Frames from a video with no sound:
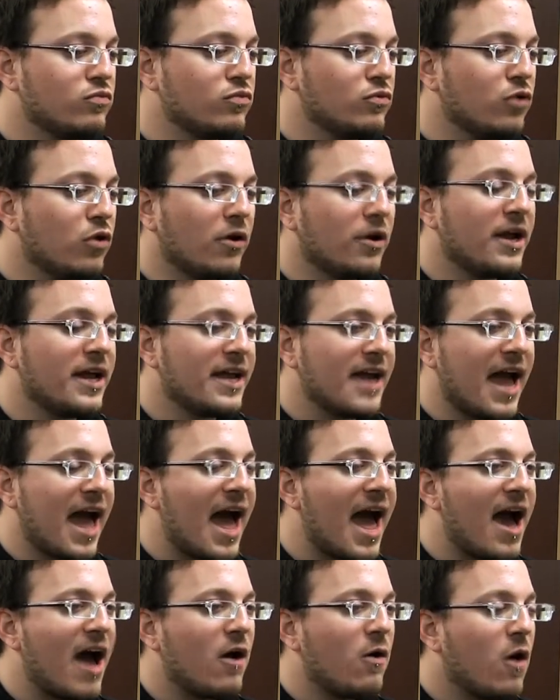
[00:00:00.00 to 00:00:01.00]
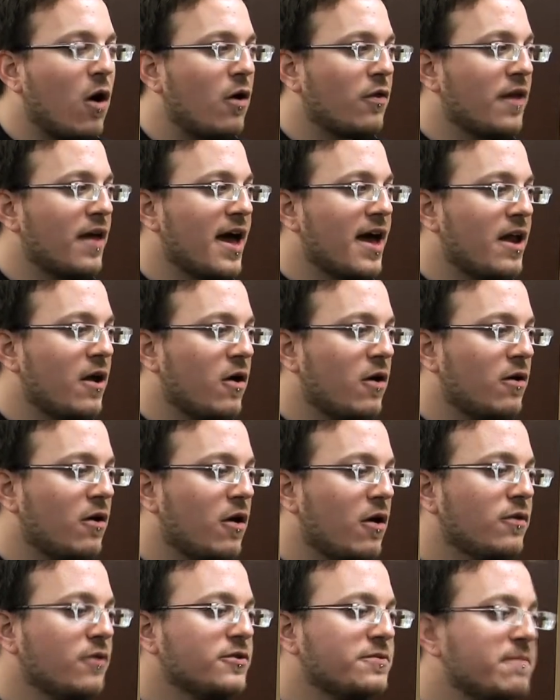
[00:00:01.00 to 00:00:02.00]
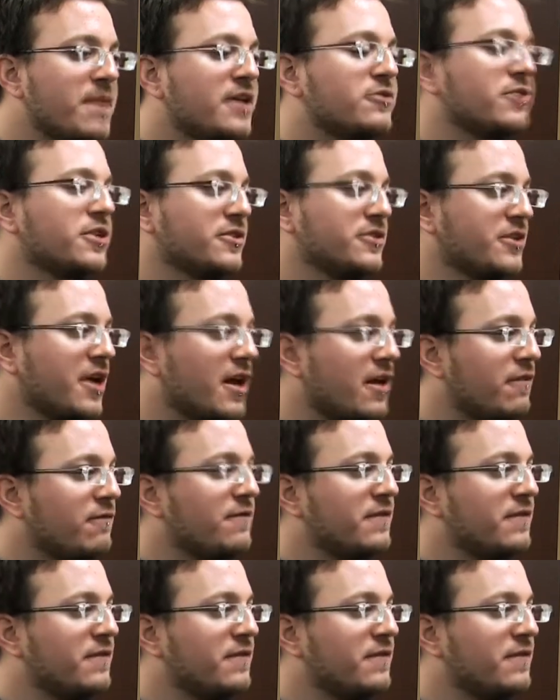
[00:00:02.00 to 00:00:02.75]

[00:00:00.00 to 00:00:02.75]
learning how all those metrics kind of